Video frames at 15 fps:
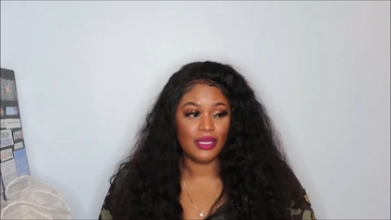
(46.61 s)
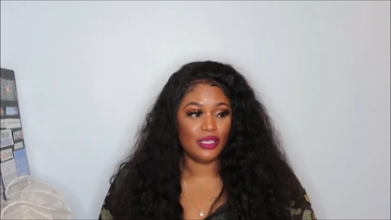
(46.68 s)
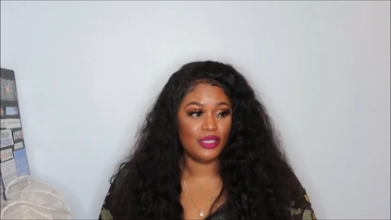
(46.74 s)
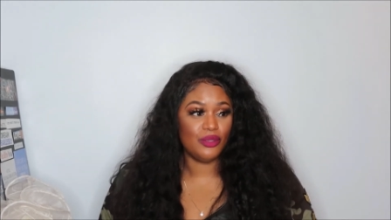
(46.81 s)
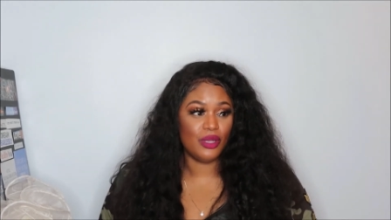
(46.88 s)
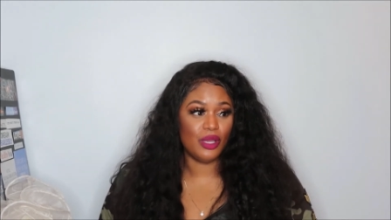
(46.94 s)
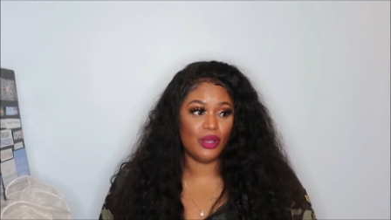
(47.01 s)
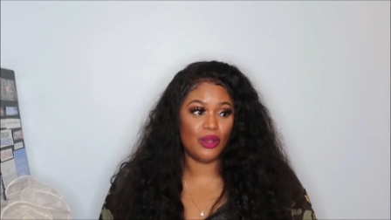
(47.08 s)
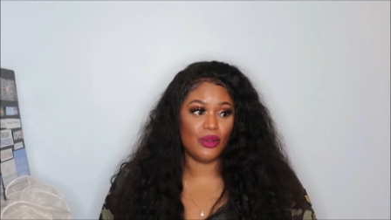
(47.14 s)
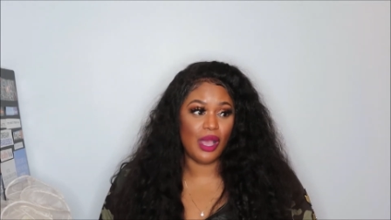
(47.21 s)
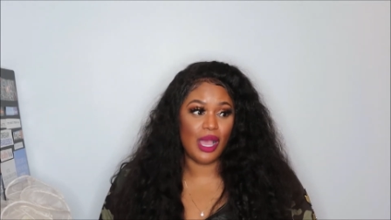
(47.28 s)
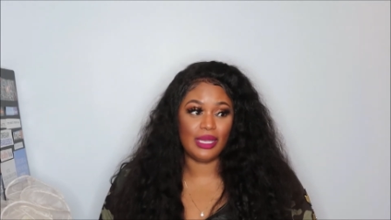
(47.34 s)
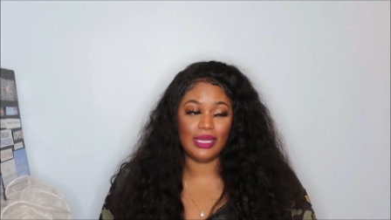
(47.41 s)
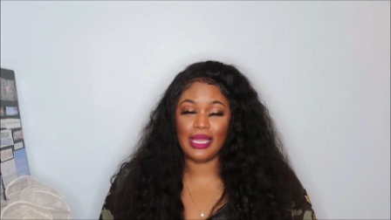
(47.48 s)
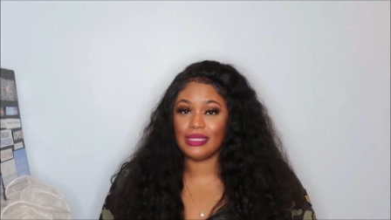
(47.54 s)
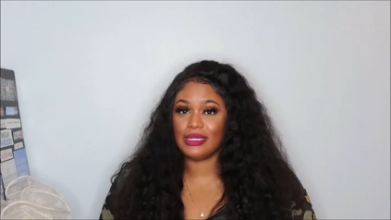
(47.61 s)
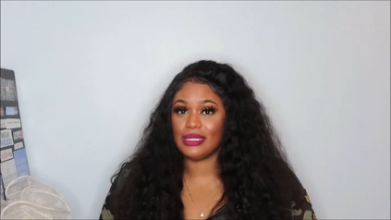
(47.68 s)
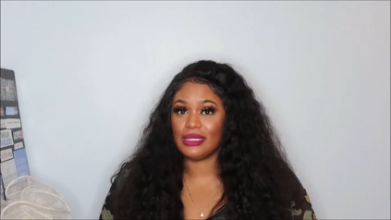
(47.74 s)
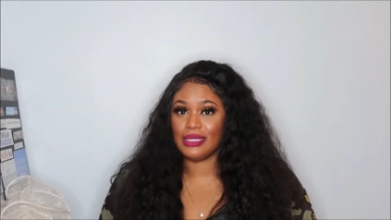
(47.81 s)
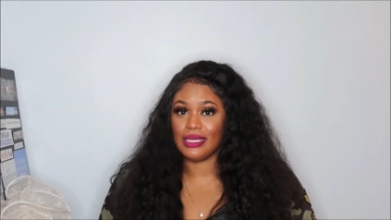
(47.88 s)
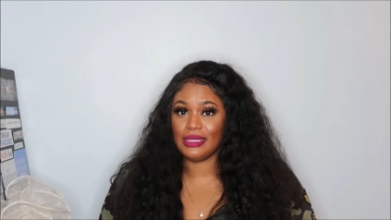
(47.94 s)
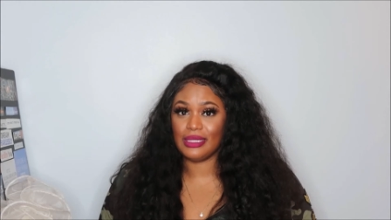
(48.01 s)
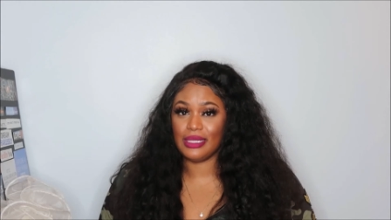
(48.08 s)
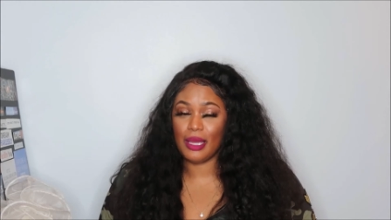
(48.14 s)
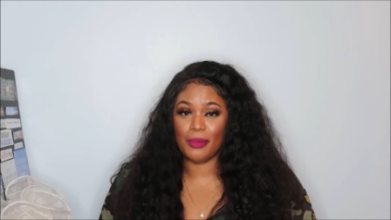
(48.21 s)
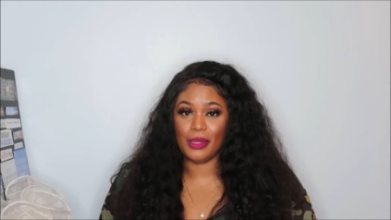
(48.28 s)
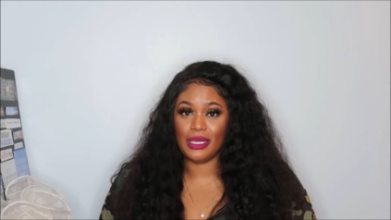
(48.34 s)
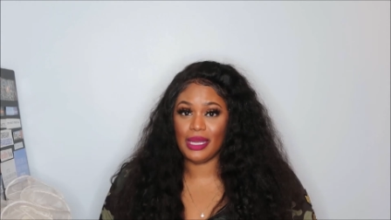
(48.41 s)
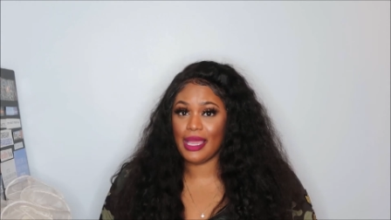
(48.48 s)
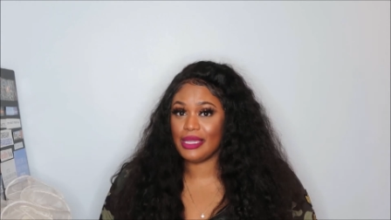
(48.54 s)
You know, I like to think that
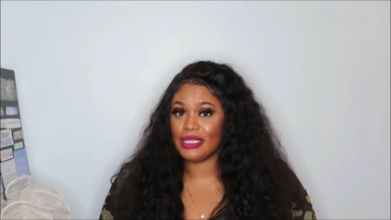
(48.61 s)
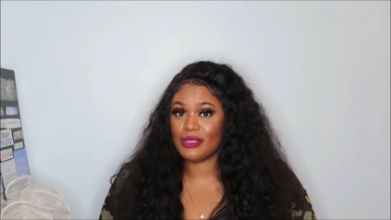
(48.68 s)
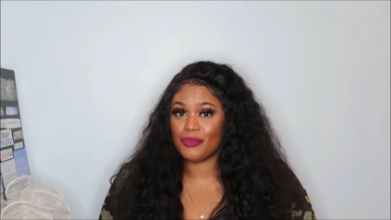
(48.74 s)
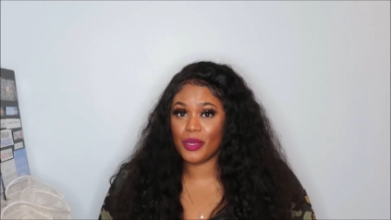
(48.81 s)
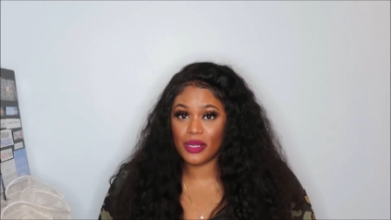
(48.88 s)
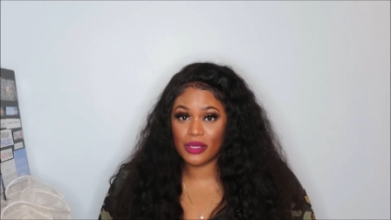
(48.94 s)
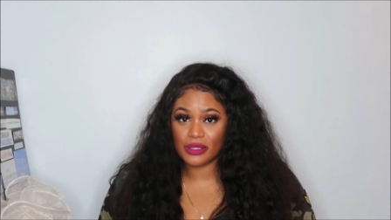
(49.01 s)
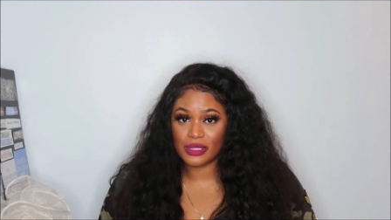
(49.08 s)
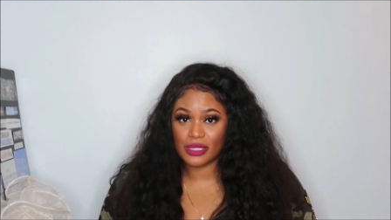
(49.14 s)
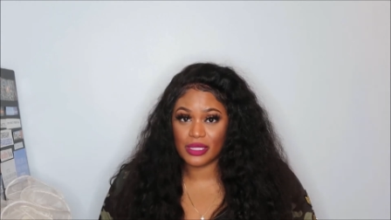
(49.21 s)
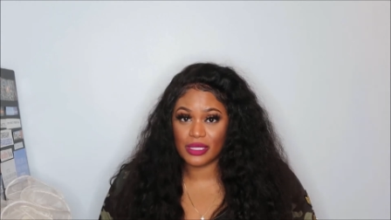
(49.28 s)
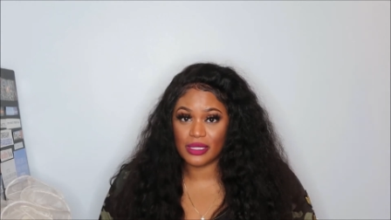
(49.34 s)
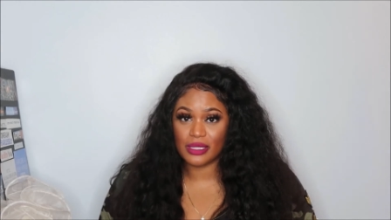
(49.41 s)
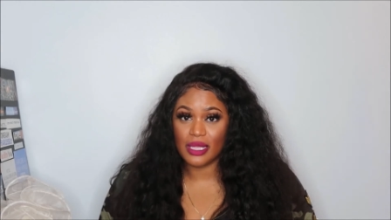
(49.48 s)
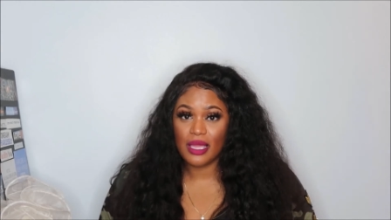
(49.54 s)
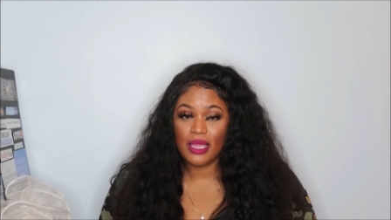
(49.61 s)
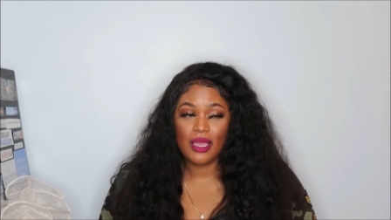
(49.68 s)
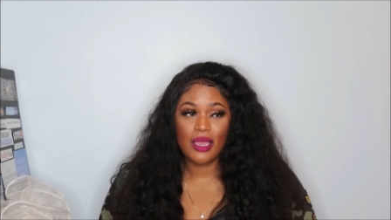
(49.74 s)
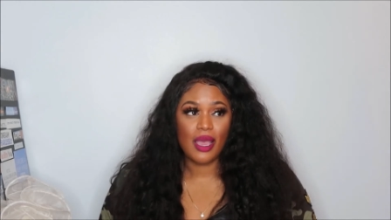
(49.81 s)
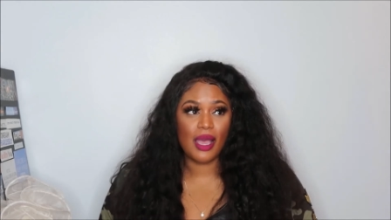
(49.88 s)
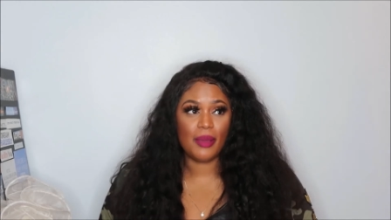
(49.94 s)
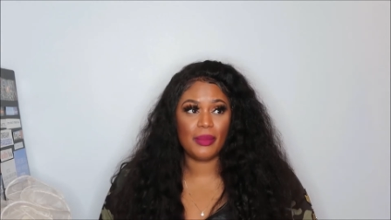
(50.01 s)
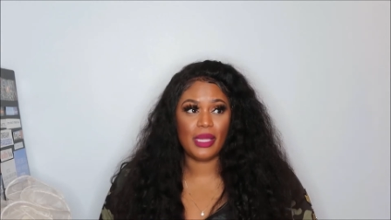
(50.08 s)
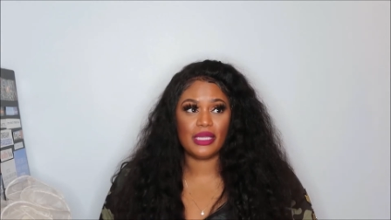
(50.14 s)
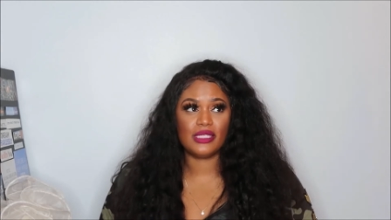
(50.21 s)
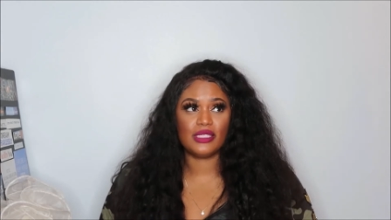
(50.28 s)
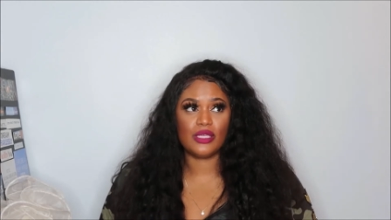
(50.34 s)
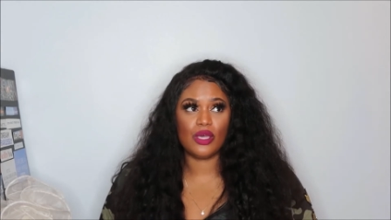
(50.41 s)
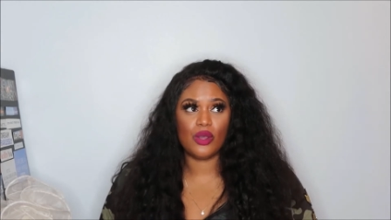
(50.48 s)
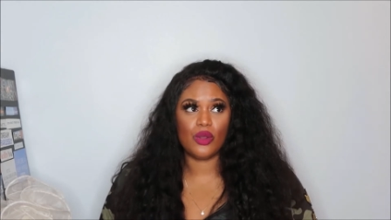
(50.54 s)
I'm a nice person. I'm like,
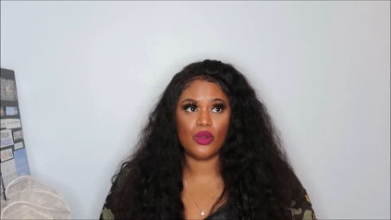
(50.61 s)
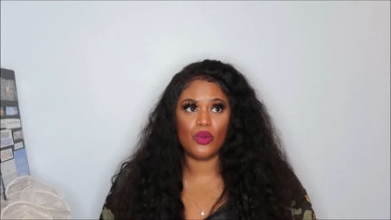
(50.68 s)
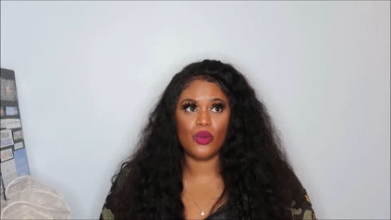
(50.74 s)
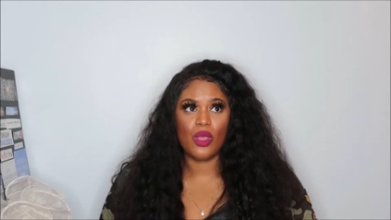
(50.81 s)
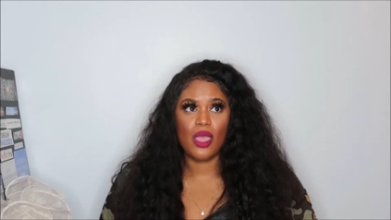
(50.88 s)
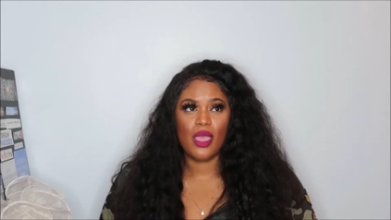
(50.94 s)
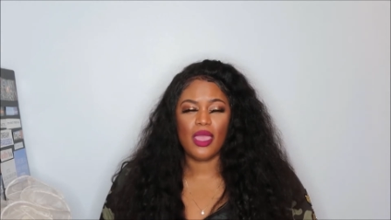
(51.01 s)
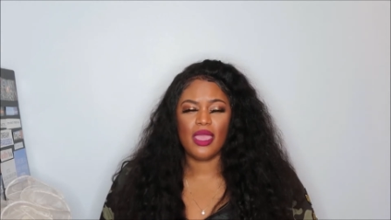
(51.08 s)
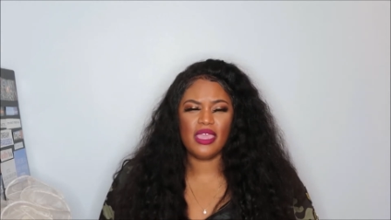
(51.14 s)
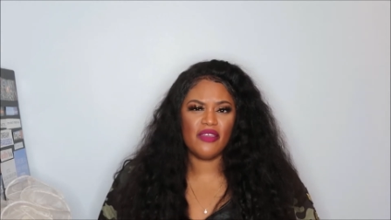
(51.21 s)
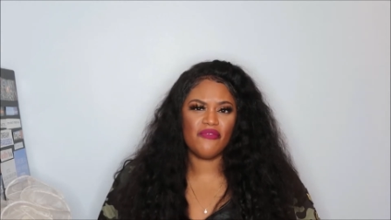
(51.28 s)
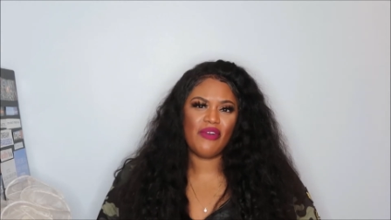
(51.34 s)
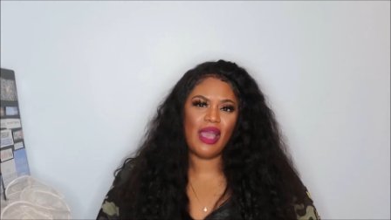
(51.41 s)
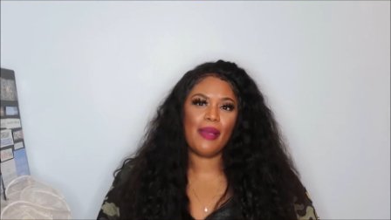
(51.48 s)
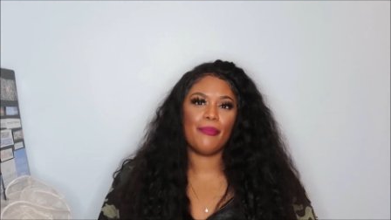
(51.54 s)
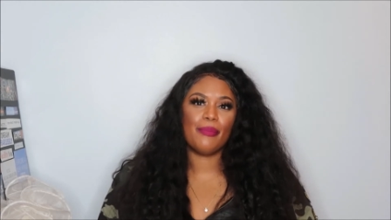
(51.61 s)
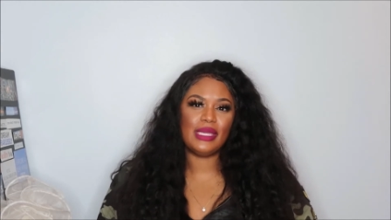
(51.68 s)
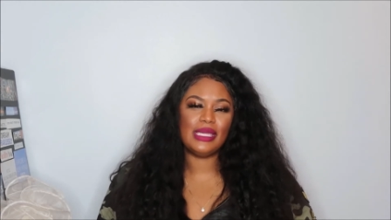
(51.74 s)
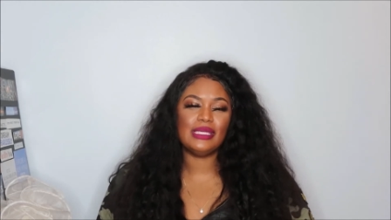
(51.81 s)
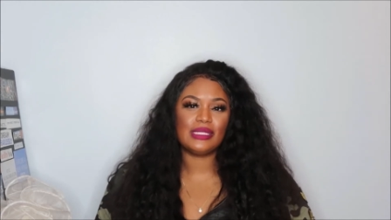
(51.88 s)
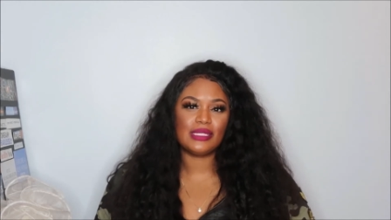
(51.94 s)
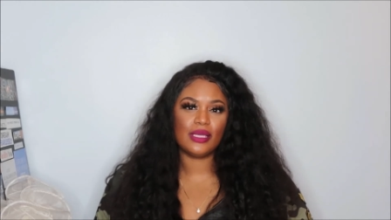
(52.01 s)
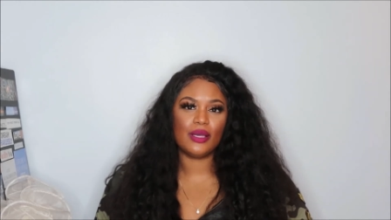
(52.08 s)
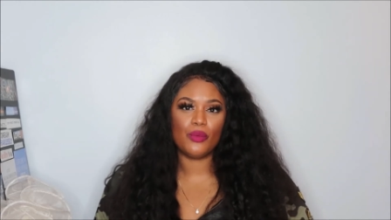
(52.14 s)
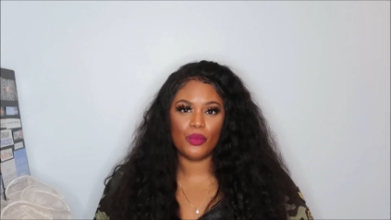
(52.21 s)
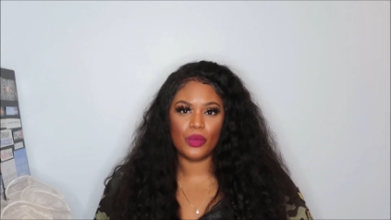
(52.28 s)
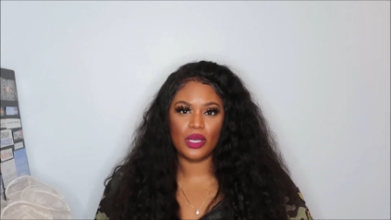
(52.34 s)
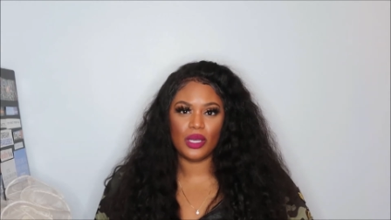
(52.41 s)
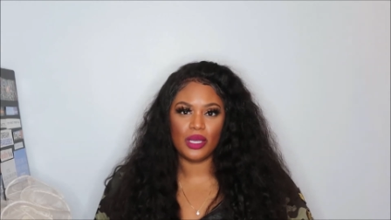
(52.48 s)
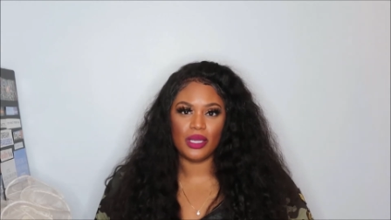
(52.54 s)
so if I meet
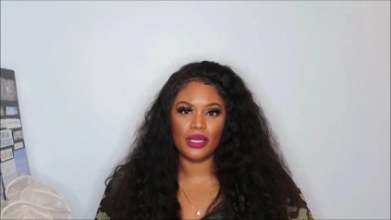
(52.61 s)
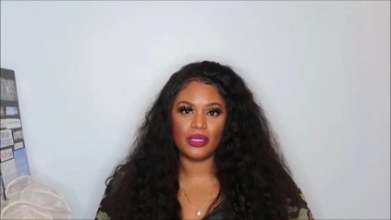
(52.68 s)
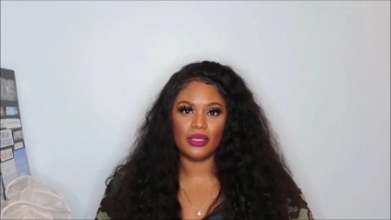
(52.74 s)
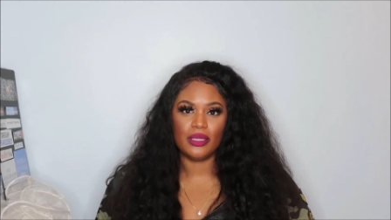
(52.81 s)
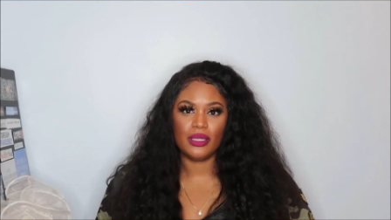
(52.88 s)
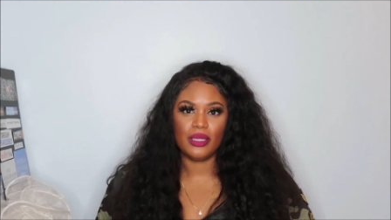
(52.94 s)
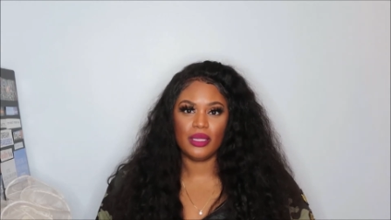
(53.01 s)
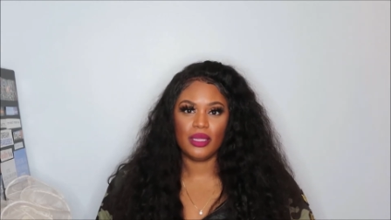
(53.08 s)
someone